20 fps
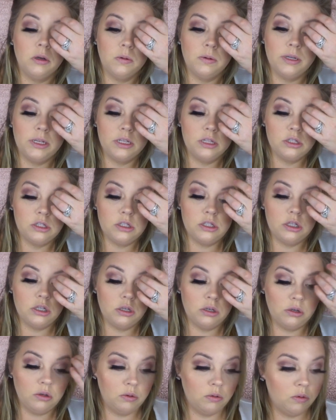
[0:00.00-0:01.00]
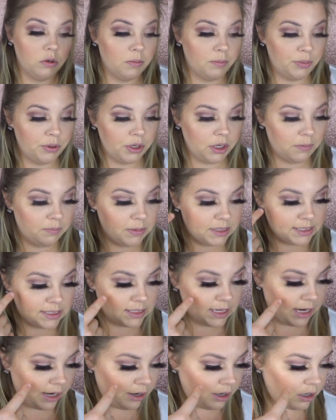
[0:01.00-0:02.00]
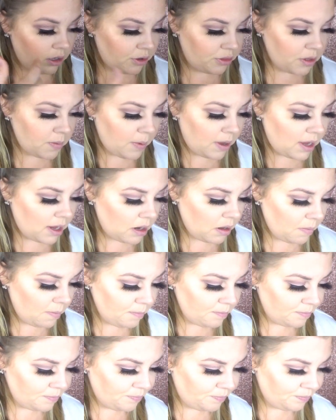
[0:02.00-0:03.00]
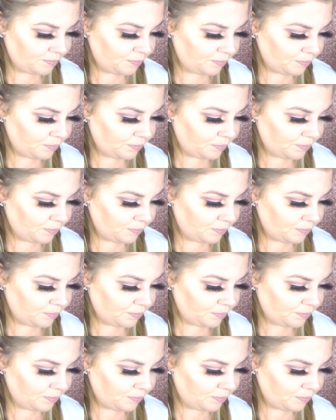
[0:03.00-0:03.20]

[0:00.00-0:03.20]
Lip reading: going to put mascara on the bottom.